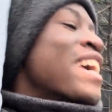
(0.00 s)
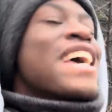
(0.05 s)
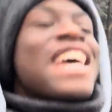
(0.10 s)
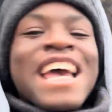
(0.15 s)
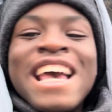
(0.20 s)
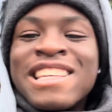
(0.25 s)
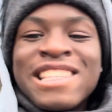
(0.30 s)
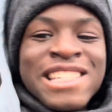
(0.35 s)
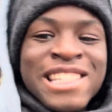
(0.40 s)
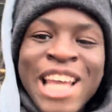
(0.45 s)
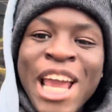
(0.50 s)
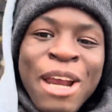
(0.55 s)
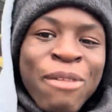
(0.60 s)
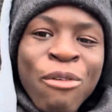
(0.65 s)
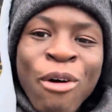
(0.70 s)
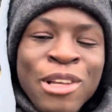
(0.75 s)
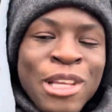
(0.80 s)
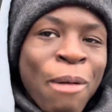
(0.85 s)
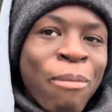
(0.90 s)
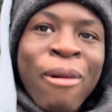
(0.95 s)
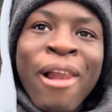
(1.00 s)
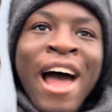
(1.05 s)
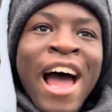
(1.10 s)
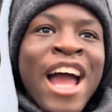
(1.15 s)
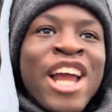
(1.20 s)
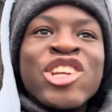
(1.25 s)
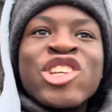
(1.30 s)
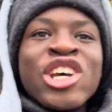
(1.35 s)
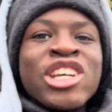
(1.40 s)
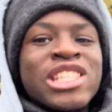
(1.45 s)
It's the same rules
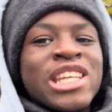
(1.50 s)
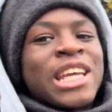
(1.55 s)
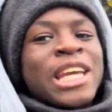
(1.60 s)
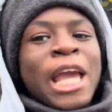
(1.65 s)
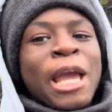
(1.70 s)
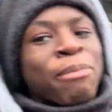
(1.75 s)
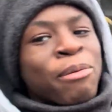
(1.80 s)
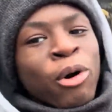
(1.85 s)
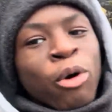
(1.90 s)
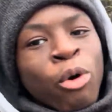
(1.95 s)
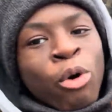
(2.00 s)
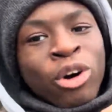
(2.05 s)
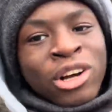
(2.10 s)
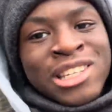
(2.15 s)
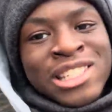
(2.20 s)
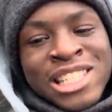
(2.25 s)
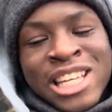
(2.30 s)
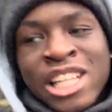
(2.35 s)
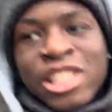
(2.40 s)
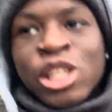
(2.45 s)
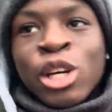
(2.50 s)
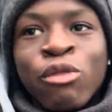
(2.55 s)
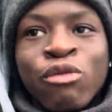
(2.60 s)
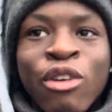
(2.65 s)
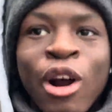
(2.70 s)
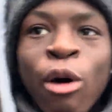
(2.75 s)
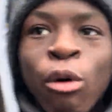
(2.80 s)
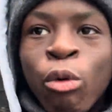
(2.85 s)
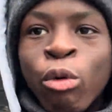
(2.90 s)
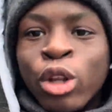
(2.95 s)
applied just to keep it all consistent
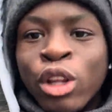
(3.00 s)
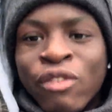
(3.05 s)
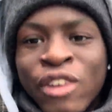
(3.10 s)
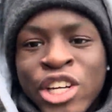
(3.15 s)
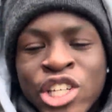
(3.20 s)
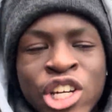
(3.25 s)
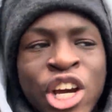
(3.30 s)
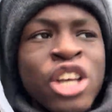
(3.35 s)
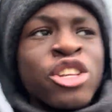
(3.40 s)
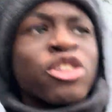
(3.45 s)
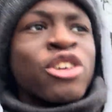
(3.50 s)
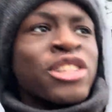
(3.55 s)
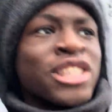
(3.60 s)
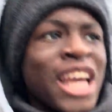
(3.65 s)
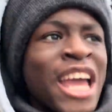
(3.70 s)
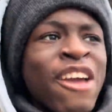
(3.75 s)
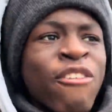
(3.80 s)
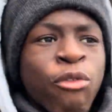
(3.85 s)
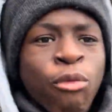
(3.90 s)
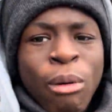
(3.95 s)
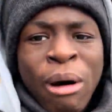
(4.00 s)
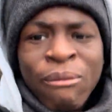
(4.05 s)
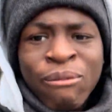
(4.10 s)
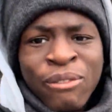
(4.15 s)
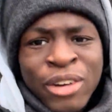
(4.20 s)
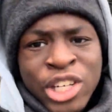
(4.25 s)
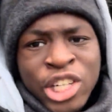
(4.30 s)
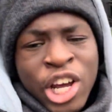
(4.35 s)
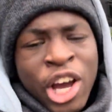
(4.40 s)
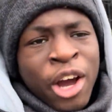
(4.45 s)
throughout all the videos. Because if one
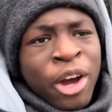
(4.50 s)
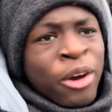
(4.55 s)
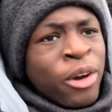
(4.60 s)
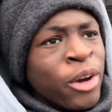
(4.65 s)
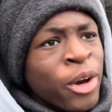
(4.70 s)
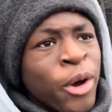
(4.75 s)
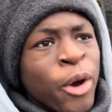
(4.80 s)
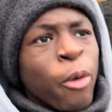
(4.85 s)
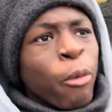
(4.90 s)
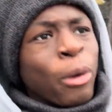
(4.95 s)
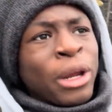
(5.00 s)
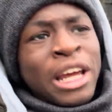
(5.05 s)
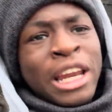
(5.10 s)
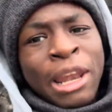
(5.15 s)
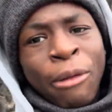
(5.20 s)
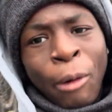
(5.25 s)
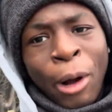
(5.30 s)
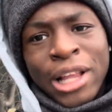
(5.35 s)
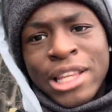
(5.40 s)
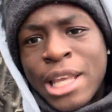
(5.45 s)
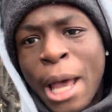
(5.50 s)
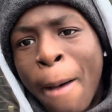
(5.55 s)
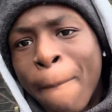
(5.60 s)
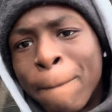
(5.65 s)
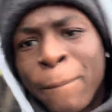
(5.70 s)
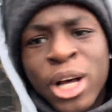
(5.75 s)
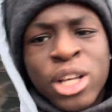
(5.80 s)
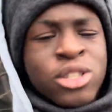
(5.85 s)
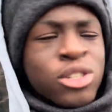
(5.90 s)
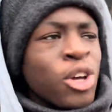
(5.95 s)
video, we did, what, 10
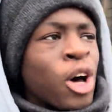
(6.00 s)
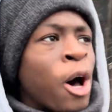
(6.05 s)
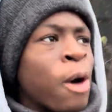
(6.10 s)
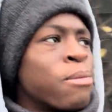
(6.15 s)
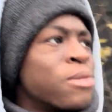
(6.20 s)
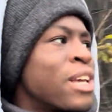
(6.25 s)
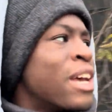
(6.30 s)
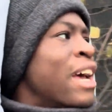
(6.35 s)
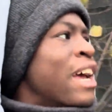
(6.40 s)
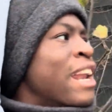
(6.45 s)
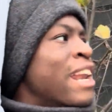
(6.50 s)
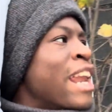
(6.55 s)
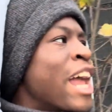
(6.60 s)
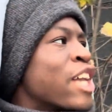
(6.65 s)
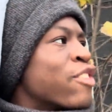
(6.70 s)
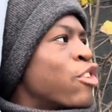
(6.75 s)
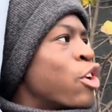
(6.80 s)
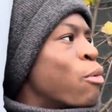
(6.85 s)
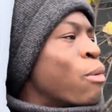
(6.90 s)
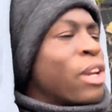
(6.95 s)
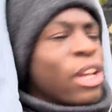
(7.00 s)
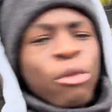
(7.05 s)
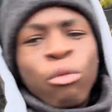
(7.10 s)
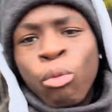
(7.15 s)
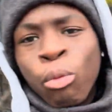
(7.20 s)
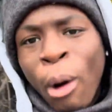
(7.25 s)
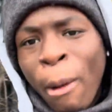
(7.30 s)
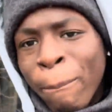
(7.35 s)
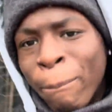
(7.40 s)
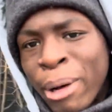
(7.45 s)
bus stops, next video we
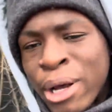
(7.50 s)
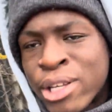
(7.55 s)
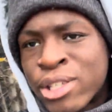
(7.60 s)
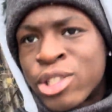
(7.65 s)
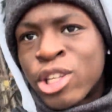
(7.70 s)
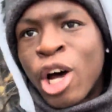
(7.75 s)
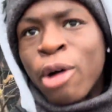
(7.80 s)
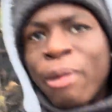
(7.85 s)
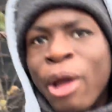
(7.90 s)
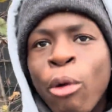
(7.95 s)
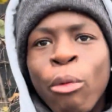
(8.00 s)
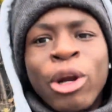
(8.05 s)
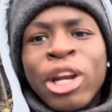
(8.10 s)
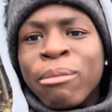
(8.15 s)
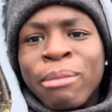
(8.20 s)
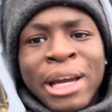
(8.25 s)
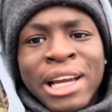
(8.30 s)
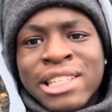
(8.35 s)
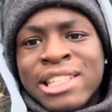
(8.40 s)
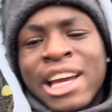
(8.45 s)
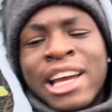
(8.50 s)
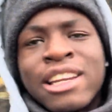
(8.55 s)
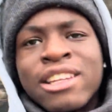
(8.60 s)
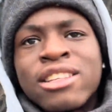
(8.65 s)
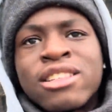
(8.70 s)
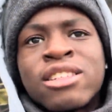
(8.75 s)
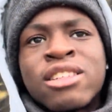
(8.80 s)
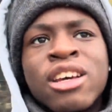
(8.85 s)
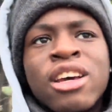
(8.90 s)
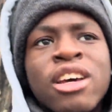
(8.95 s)
did 1 bus stop, it wouldn't make sense.
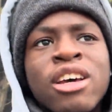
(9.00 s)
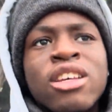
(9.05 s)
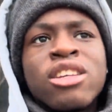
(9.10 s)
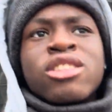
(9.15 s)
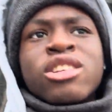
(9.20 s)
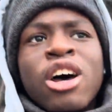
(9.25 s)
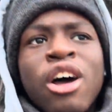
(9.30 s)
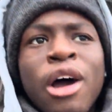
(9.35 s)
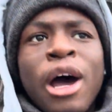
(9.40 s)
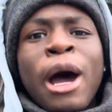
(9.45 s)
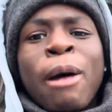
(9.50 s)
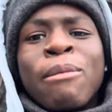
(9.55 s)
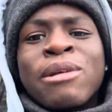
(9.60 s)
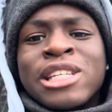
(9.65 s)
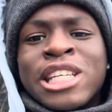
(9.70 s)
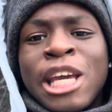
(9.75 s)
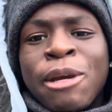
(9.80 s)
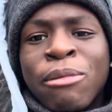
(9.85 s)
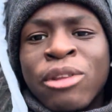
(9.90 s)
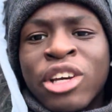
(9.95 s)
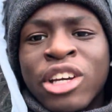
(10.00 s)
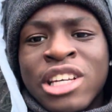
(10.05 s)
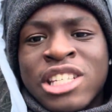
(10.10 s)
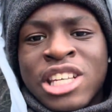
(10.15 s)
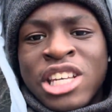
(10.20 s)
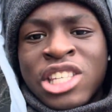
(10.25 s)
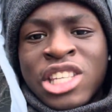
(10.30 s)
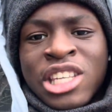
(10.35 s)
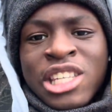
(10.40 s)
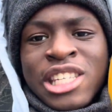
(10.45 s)
So I'm just keeping the
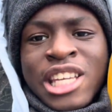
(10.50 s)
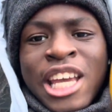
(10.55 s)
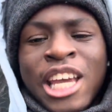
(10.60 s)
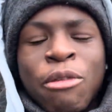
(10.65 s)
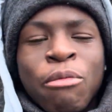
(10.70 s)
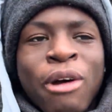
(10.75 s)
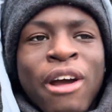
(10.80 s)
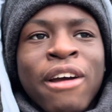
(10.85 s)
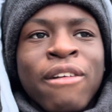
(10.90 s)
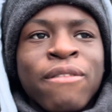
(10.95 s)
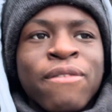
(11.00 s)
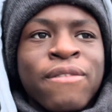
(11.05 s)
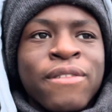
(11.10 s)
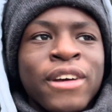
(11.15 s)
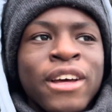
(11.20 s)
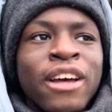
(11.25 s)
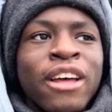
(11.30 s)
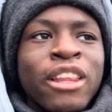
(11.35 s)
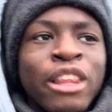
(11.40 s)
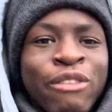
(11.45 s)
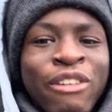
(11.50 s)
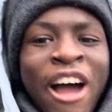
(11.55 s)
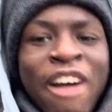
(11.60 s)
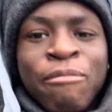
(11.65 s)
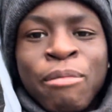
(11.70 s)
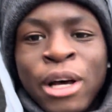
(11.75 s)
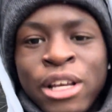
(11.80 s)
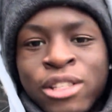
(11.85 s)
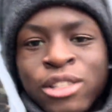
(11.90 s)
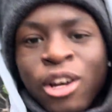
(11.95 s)
consistency with the 5
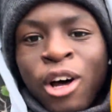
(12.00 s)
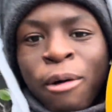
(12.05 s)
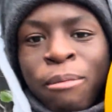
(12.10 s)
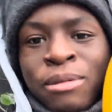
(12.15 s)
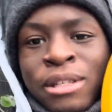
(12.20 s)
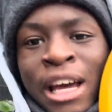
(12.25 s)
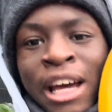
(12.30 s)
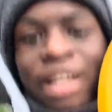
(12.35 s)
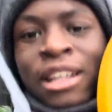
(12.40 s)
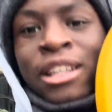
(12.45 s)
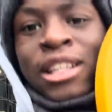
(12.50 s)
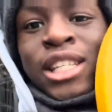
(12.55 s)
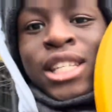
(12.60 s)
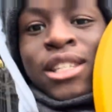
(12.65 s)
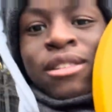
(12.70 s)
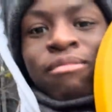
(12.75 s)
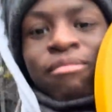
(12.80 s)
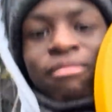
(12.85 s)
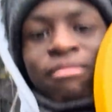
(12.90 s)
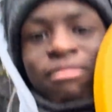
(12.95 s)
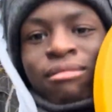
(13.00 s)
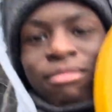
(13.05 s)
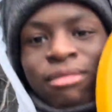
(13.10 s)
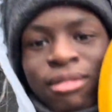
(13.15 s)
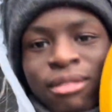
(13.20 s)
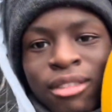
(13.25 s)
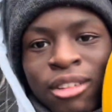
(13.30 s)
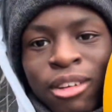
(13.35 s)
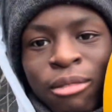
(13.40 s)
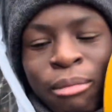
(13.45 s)
bus stops and
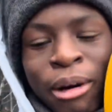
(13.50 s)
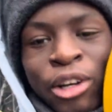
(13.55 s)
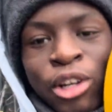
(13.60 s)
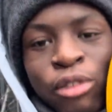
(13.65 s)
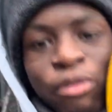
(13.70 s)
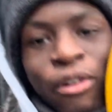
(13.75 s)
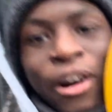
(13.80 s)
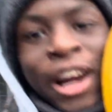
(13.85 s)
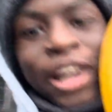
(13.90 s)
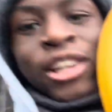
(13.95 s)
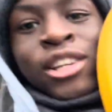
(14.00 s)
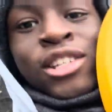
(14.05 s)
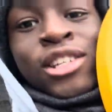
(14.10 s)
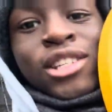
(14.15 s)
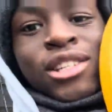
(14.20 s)
my new friend.